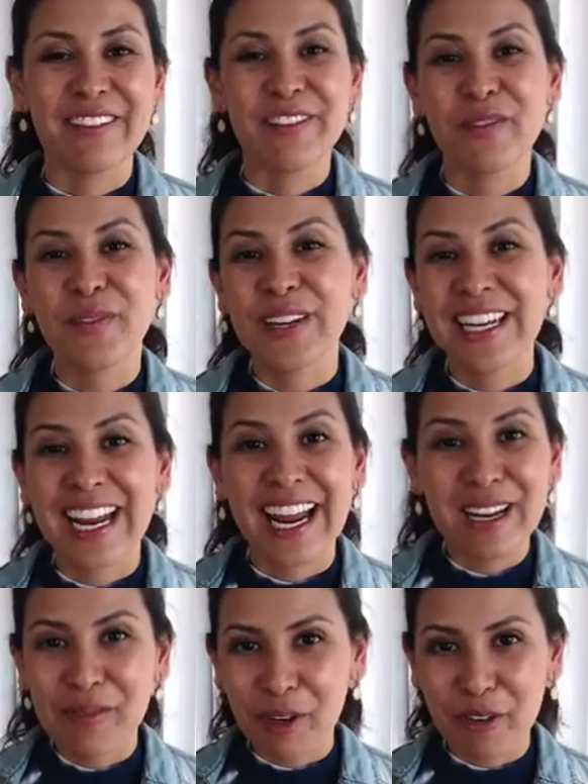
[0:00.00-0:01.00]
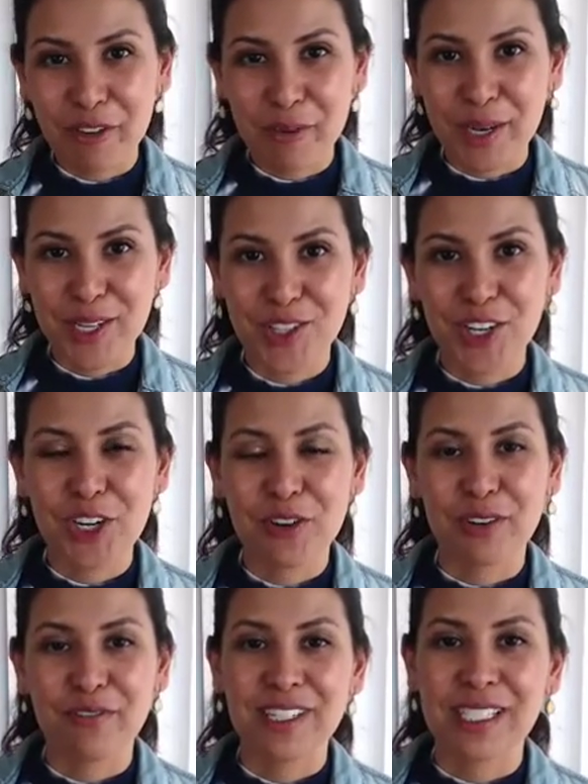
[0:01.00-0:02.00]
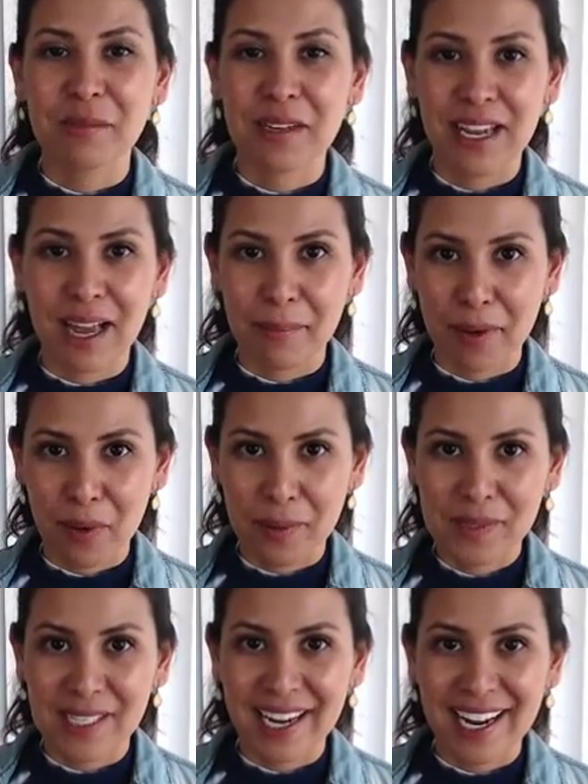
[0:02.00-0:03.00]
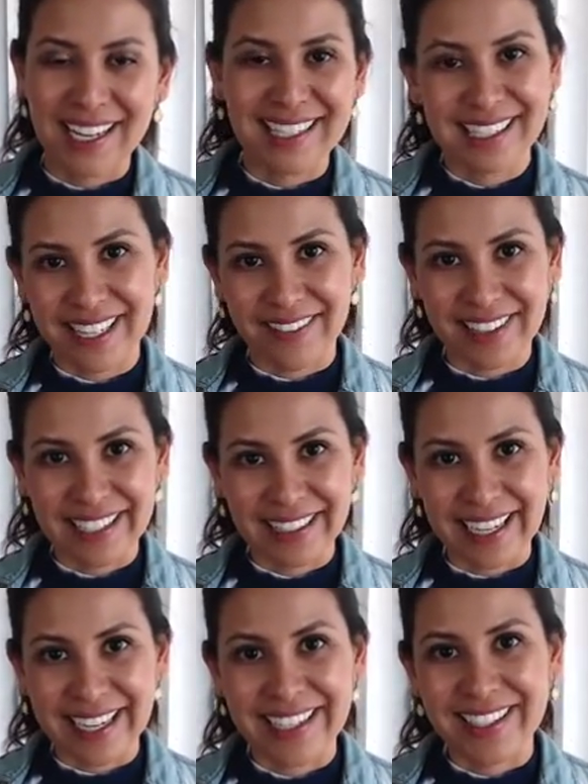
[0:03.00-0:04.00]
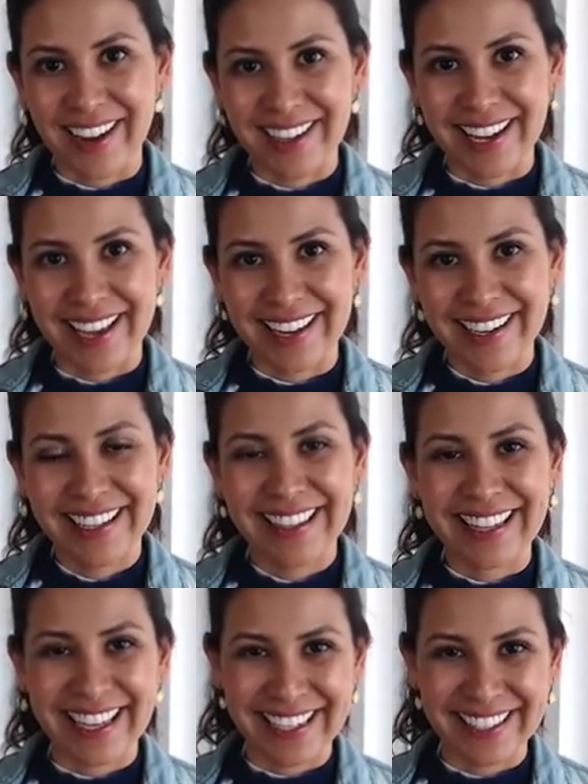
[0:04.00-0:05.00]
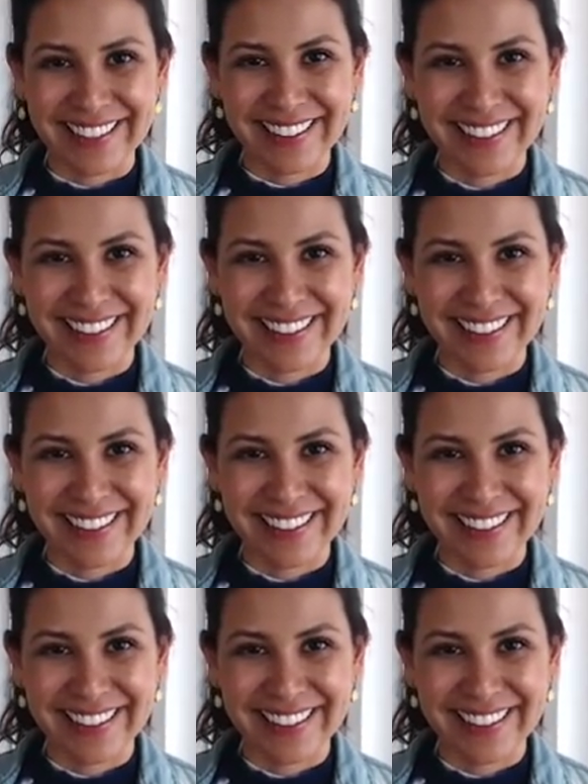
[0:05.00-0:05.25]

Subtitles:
if you need any more information, you can visit me at my website at stephanielane.net. Thank you.